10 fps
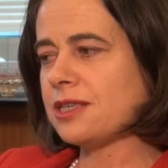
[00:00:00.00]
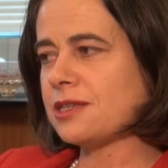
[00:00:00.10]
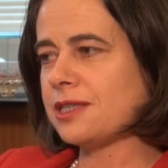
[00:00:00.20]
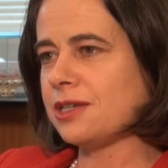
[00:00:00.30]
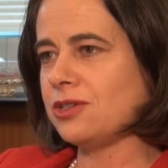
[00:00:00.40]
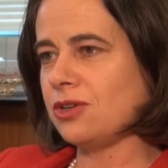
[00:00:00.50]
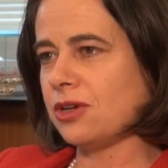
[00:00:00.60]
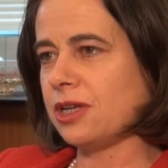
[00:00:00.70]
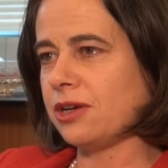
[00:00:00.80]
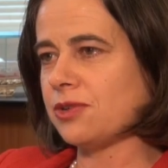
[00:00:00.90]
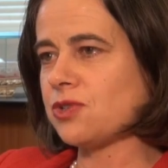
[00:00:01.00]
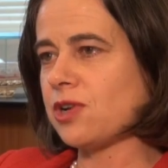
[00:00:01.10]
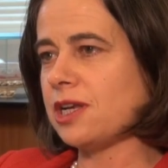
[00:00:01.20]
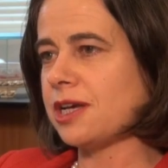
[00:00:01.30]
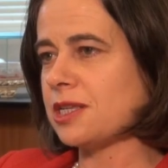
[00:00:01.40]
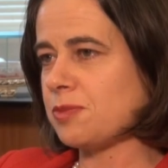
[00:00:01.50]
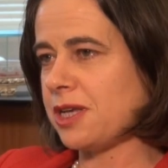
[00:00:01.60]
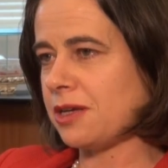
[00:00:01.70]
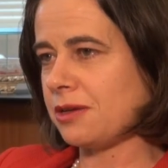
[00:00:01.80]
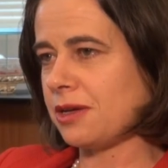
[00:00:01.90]
as I said earlier, Australia has
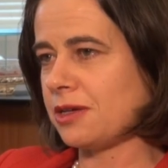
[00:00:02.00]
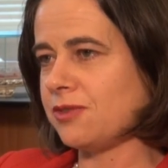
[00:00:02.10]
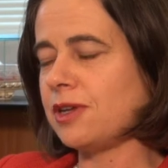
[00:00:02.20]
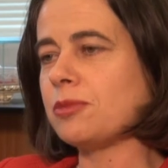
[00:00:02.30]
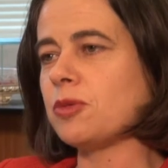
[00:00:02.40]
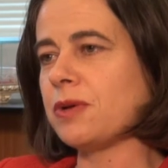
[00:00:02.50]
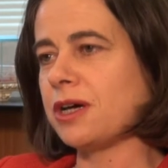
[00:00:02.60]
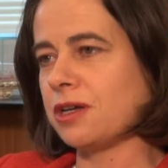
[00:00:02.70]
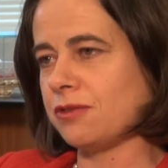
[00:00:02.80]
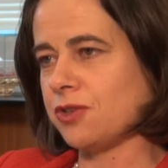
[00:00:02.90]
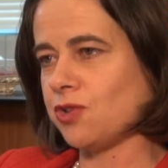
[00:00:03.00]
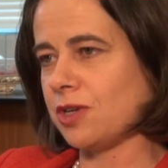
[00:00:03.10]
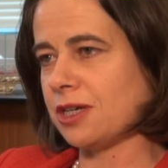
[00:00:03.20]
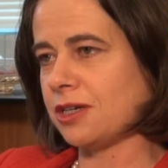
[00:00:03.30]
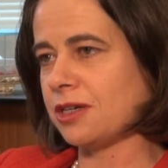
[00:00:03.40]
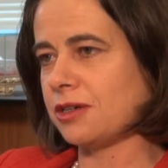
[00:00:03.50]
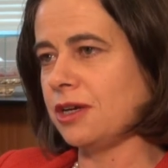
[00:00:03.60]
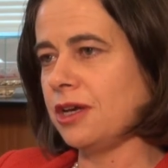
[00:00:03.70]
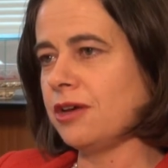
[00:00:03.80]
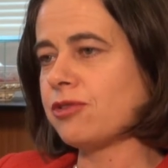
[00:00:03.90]
been a development partner for Sri Lanka
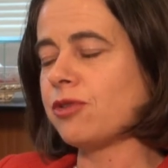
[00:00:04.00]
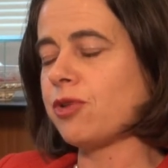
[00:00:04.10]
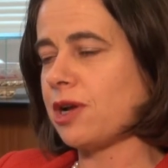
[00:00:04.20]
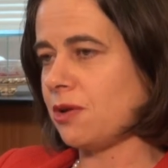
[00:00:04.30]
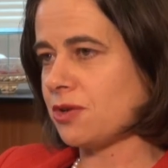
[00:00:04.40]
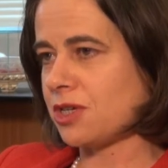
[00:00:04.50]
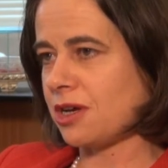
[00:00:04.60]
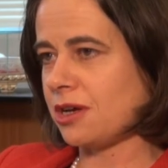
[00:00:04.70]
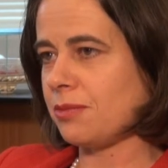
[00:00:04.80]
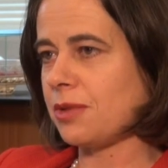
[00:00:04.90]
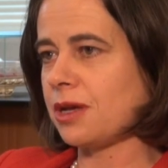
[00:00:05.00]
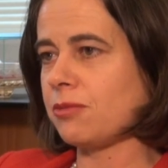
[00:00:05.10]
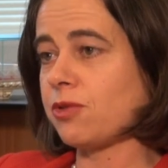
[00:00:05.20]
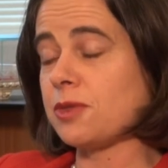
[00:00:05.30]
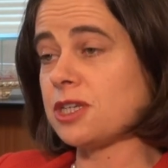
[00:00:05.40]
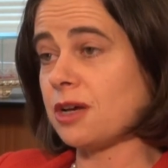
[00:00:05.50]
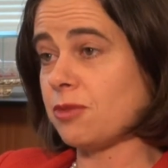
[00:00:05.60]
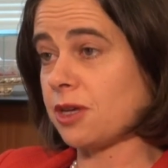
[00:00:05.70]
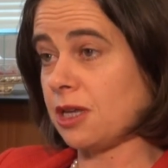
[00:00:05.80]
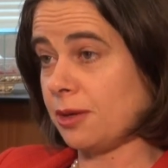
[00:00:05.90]
for a very long time, from the time
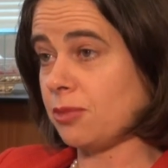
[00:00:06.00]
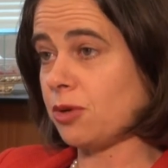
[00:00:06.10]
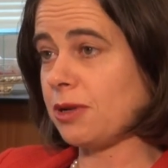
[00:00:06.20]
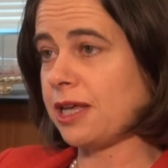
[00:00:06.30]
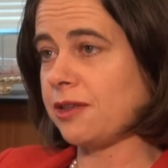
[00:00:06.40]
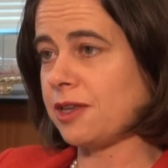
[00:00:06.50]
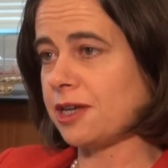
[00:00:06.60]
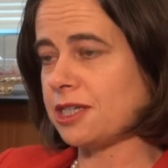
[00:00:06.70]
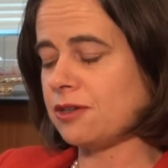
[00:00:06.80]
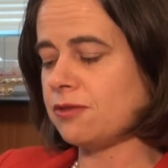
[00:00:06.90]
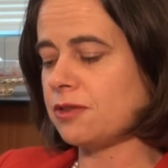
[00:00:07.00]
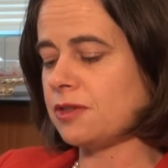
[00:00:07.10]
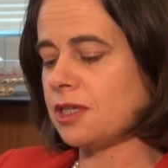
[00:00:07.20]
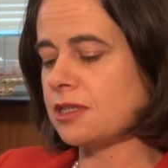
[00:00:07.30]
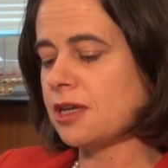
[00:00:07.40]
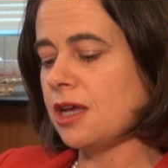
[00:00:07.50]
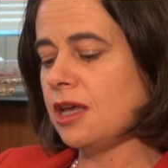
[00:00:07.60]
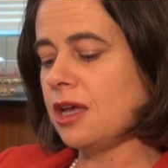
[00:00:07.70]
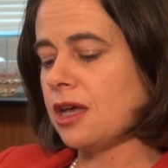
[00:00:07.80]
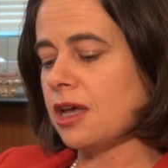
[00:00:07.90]
of the Colombo Plan in the 1950s.
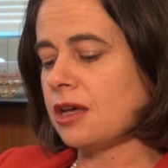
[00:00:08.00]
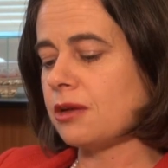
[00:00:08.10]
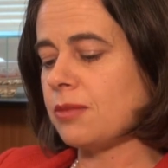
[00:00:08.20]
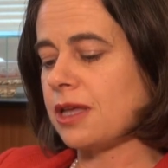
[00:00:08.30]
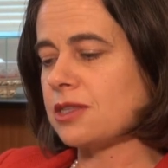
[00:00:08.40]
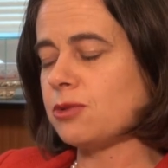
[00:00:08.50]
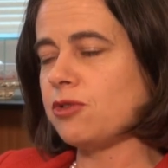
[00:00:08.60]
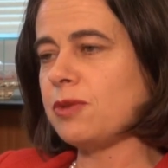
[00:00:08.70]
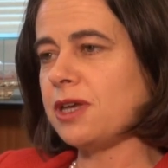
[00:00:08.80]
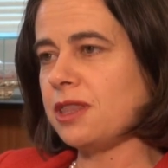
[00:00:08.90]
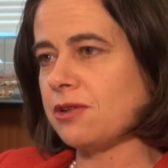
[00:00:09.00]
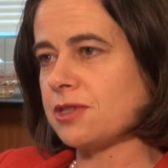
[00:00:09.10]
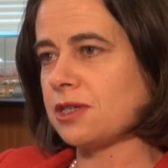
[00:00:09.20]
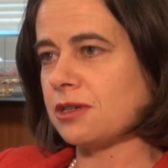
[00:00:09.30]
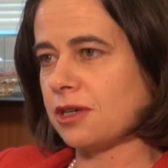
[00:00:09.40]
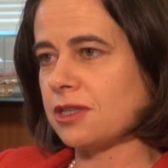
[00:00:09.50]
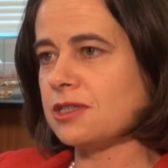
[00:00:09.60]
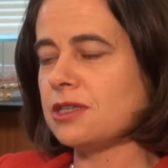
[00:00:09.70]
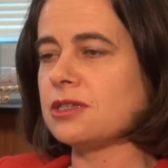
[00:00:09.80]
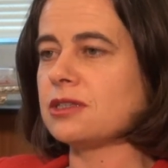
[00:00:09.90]
And so we've been there as a
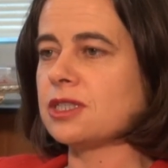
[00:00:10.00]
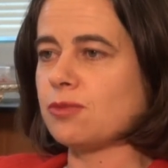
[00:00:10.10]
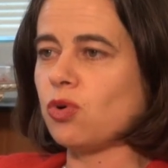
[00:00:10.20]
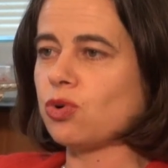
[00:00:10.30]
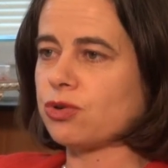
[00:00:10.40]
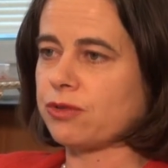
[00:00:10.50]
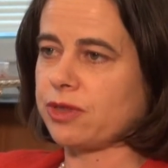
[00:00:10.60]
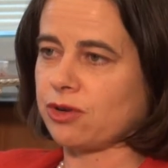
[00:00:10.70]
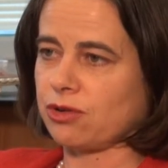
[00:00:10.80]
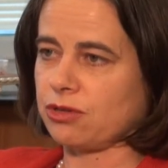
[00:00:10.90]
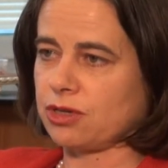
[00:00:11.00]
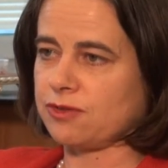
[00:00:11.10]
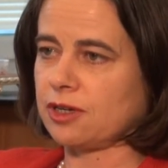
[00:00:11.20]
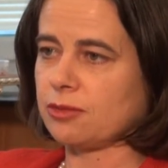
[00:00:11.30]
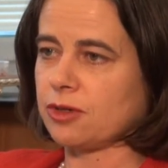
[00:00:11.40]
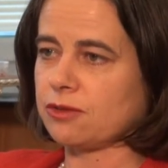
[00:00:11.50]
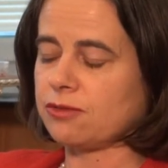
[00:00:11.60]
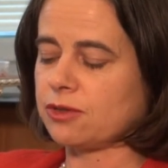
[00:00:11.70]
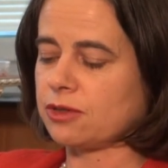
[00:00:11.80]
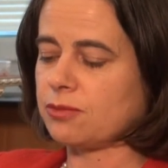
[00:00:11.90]
consistent supporter of their growth and development
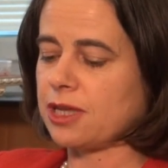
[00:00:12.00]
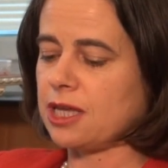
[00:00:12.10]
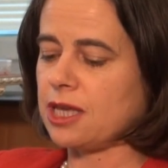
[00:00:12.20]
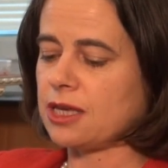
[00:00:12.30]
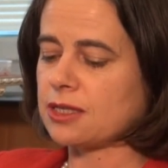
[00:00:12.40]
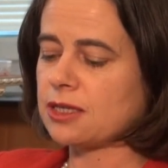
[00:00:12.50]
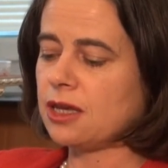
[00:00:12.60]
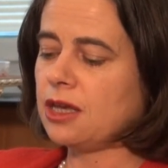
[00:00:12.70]
for many years.